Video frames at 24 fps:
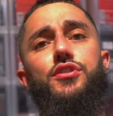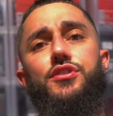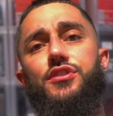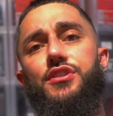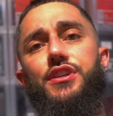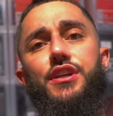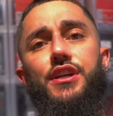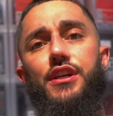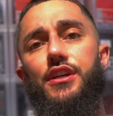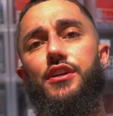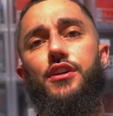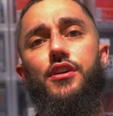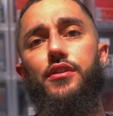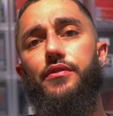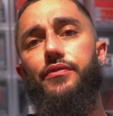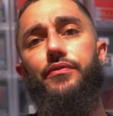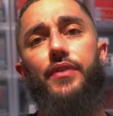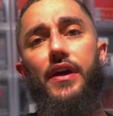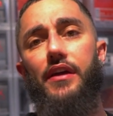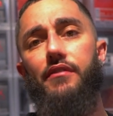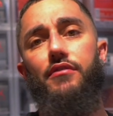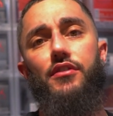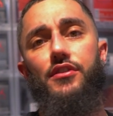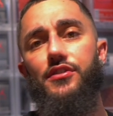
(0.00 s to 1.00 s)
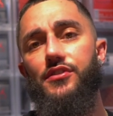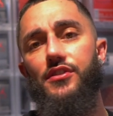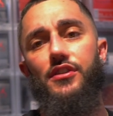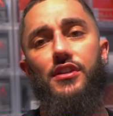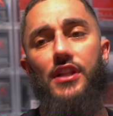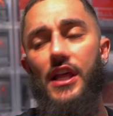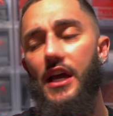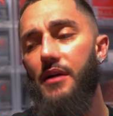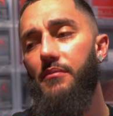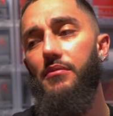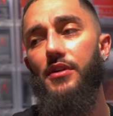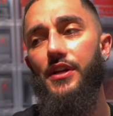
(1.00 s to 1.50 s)
seeing your favorite
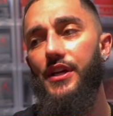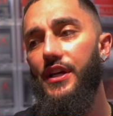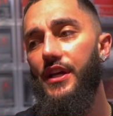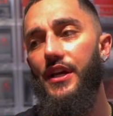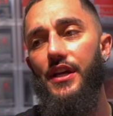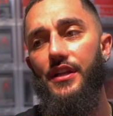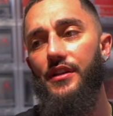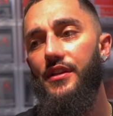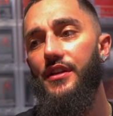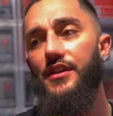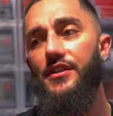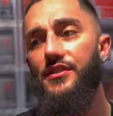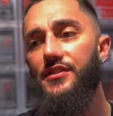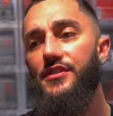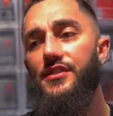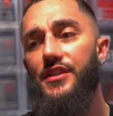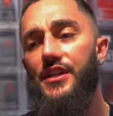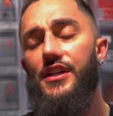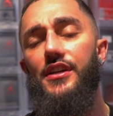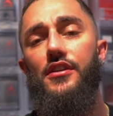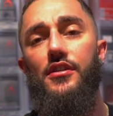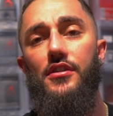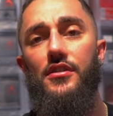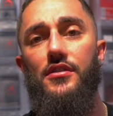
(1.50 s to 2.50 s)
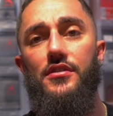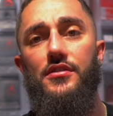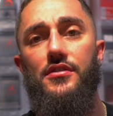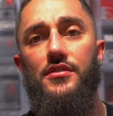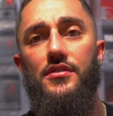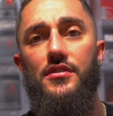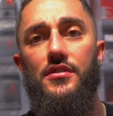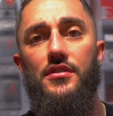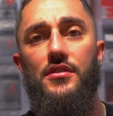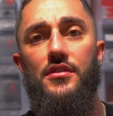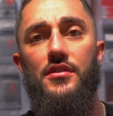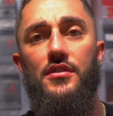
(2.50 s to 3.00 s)
celebrity in these
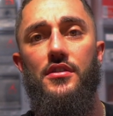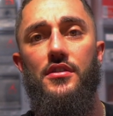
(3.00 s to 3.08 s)
sneakers.